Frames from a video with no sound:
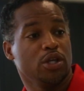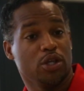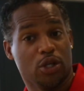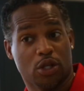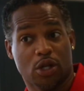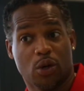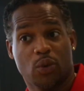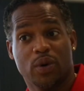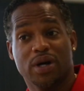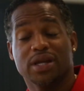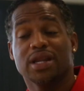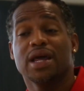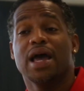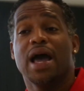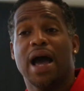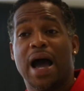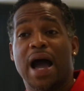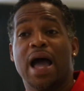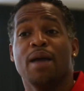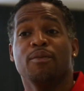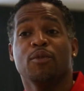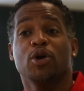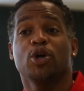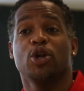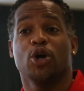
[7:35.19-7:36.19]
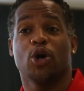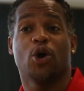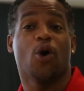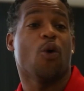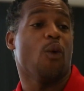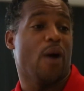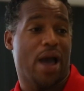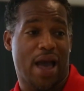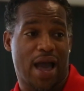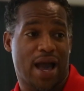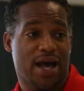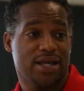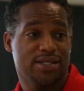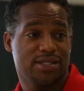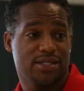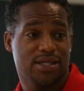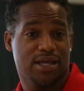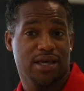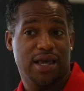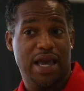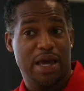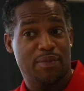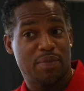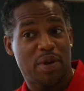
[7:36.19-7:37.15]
You know what? I'm gonna go ask,